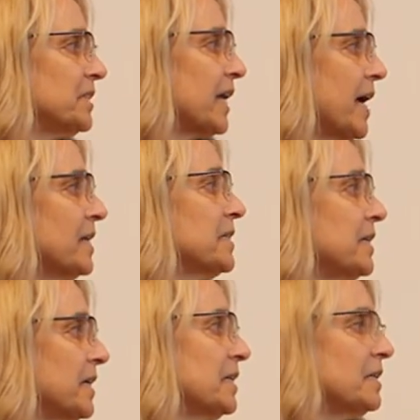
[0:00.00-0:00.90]
scanned
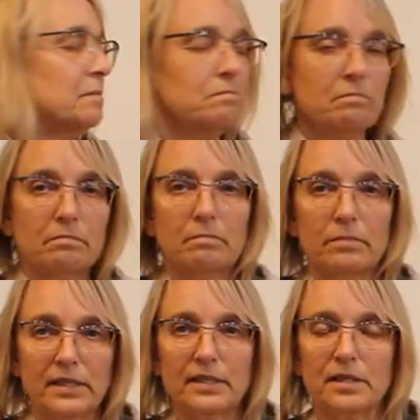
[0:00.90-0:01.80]
it in and
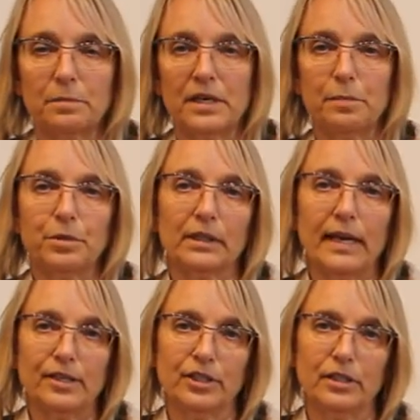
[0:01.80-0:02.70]
did some
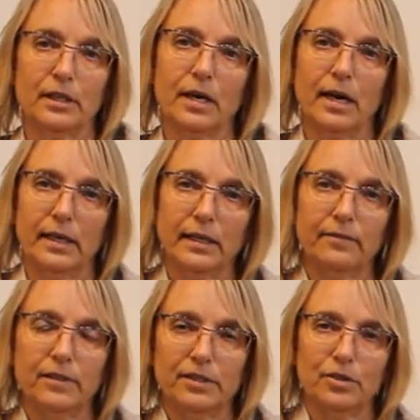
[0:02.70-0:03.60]
manipulation to kind of
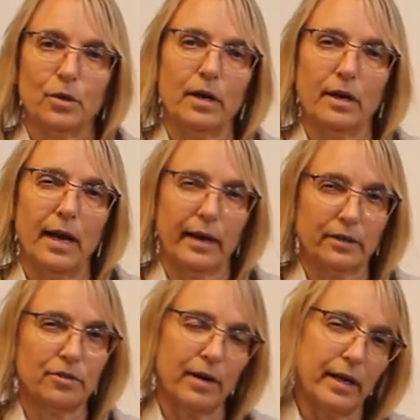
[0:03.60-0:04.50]
give this sort of
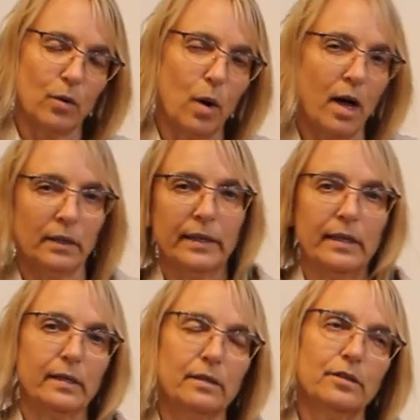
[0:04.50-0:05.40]
X-ray
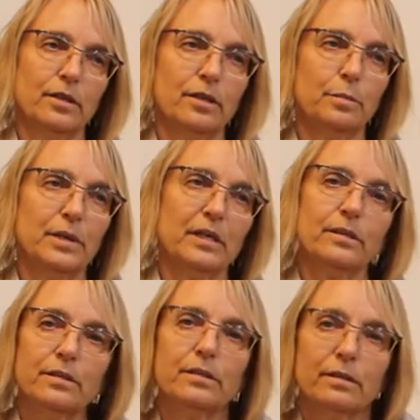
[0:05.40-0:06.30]
quality to the
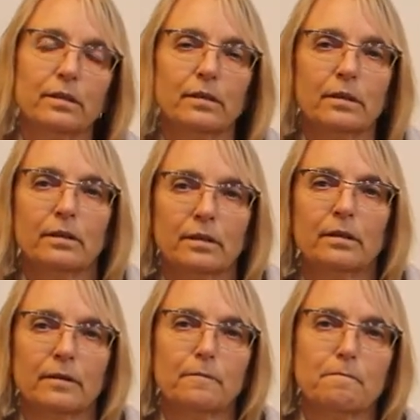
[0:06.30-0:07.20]
piece.
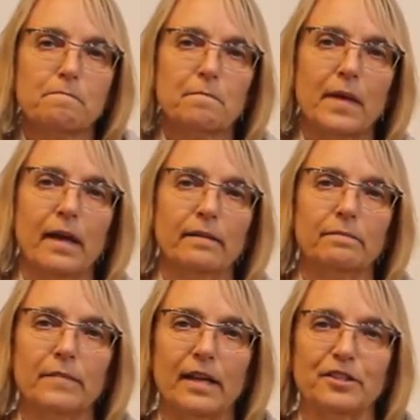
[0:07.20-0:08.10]
And
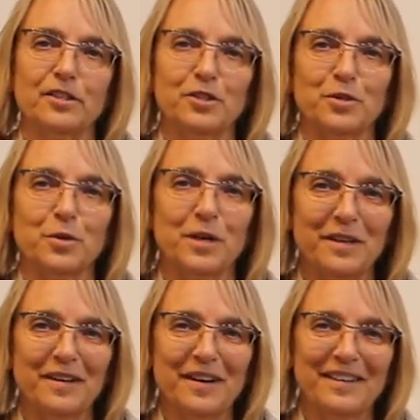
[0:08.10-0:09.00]
that's the
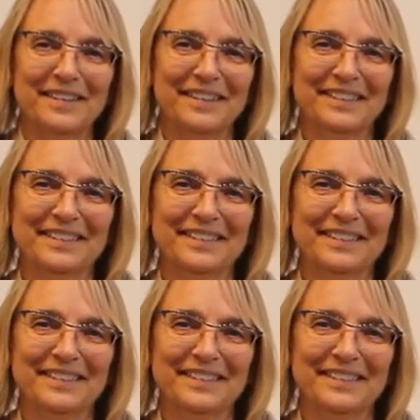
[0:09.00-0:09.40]
story there.